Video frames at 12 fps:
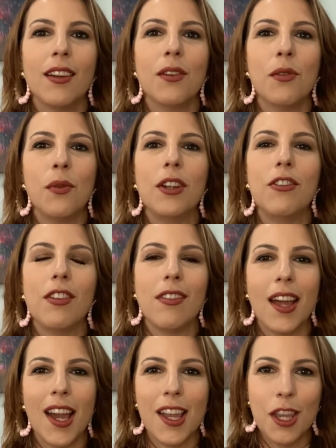which is
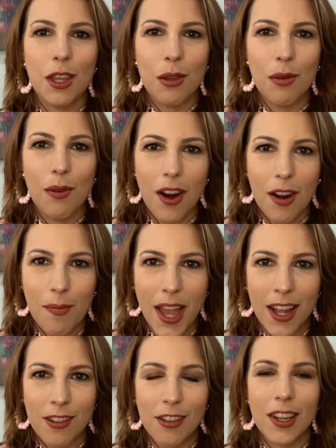that you are
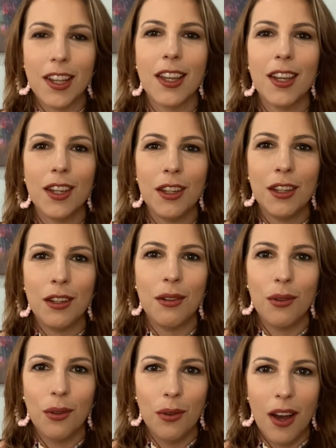magic,
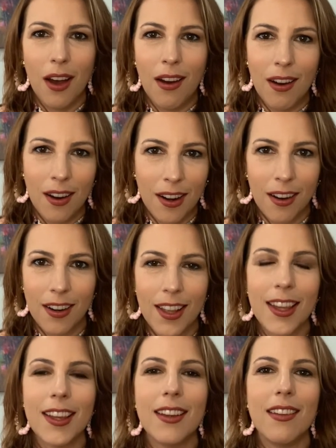you are
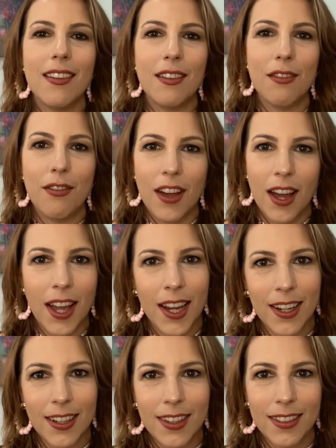
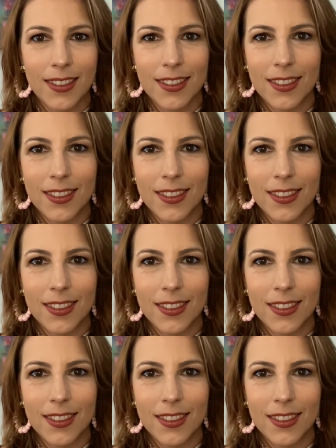divine.